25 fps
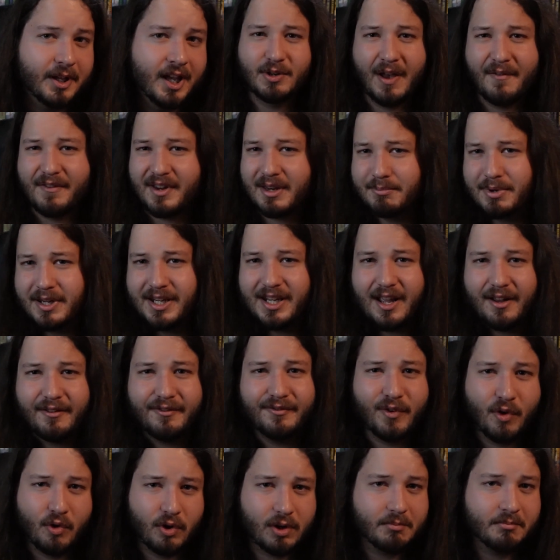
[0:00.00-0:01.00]
So having a PDF
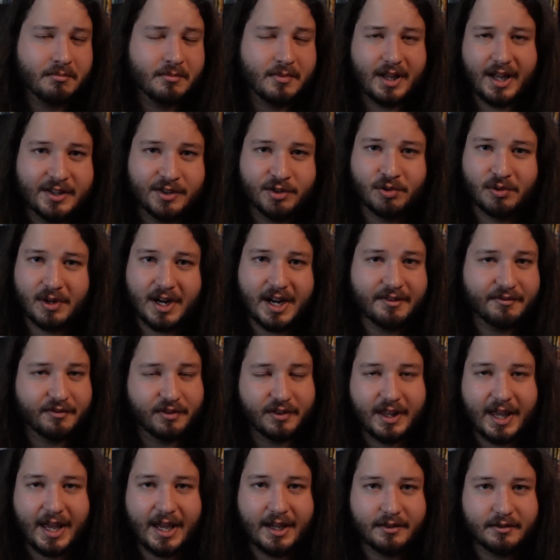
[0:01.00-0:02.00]
form is great
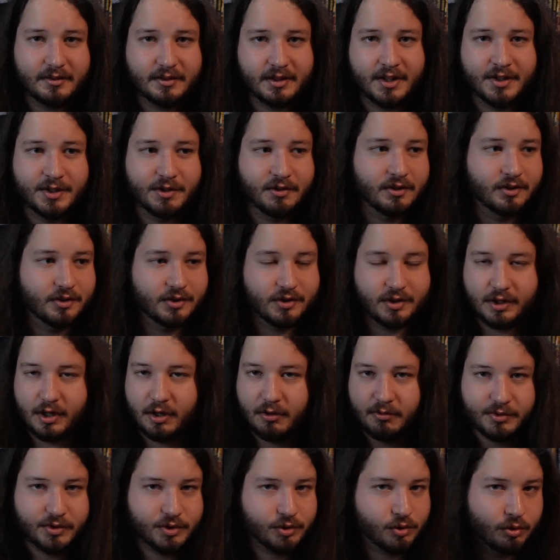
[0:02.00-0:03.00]
for that, because you can just,
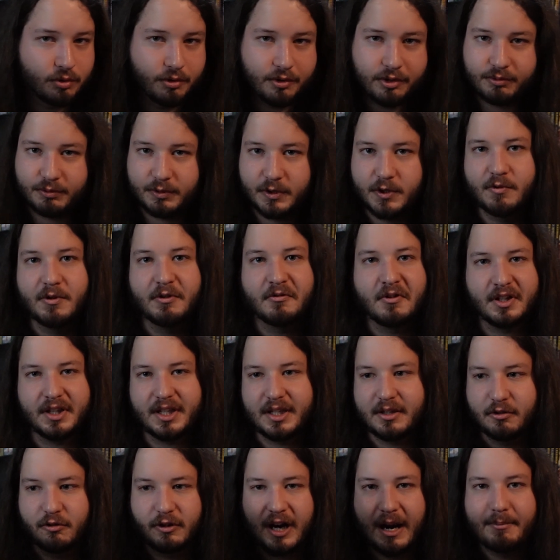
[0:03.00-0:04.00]
scroll through and
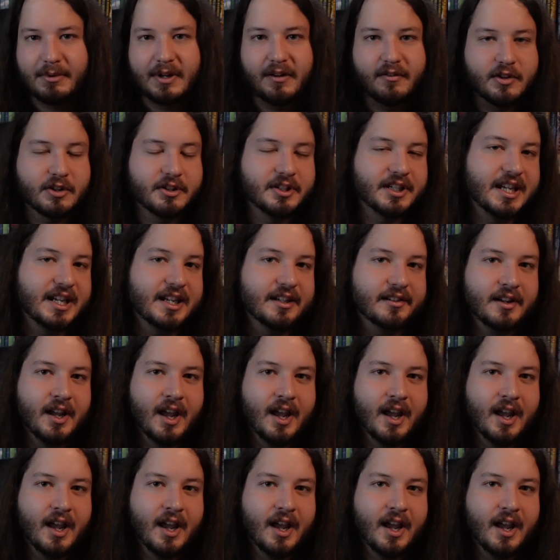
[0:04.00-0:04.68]
quickly grab whatever you need.